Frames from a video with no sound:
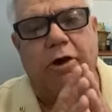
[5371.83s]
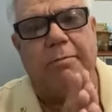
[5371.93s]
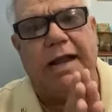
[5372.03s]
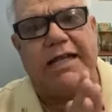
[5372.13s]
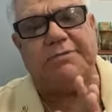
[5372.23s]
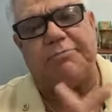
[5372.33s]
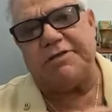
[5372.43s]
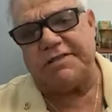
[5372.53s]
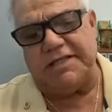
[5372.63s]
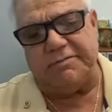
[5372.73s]
Pointe
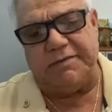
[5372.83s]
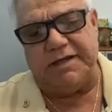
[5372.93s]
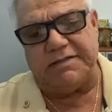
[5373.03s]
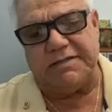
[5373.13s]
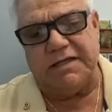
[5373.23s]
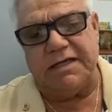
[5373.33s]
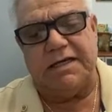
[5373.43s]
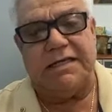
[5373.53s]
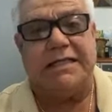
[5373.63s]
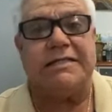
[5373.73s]
Blanche Prison inmates.
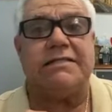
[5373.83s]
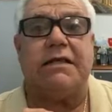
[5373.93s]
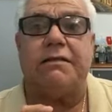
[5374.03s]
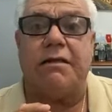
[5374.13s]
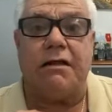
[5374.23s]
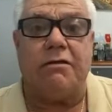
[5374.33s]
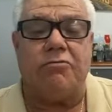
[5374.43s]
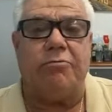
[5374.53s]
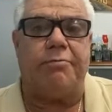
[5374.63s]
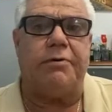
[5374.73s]
This is
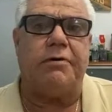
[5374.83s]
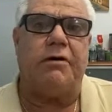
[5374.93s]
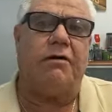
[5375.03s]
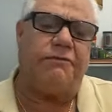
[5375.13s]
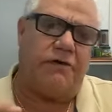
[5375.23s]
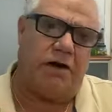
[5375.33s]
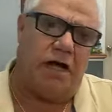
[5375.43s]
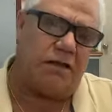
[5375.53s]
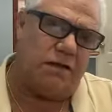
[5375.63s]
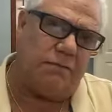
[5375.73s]
another group of
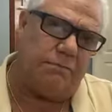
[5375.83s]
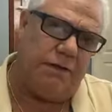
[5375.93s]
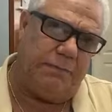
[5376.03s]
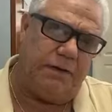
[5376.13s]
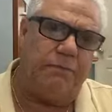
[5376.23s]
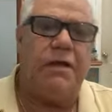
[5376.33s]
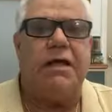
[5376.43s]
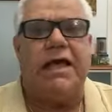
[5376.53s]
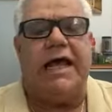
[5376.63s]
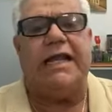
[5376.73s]
forgotten people.
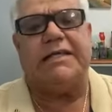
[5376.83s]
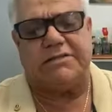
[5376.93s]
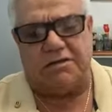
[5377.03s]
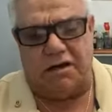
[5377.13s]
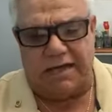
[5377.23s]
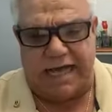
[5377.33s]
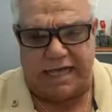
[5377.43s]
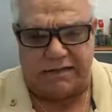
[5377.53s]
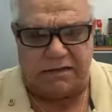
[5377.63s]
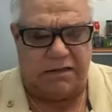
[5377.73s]
And I saw an
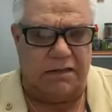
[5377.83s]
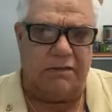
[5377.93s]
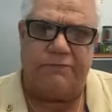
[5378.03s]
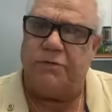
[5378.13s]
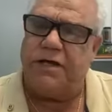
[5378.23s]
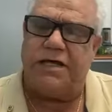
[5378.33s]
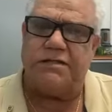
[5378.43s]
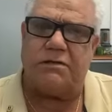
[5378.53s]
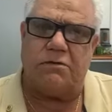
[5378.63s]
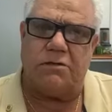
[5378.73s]
article a few
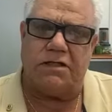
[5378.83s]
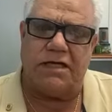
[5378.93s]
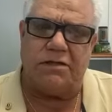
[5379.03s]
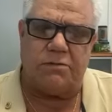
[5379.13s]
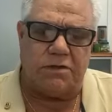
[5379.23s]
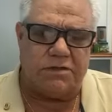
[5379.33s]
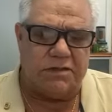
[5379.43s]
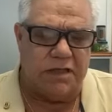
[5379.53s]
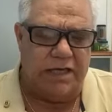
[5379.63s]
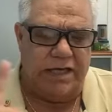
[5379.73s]
days ago, I think it
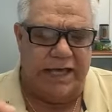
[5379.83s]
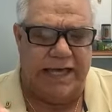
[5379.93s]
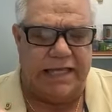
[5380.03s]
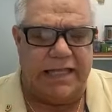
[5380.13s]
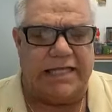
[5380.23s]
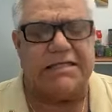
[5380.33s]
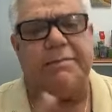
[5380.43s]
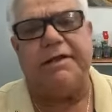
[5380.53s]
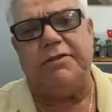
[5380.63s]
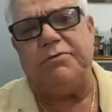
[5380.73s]
was, in
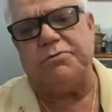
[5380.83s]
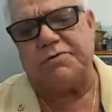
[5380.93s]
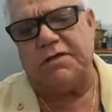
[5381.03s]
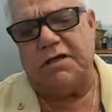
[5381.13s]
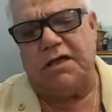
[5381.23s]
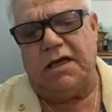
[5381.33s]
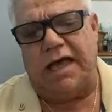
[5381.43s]
SMN News.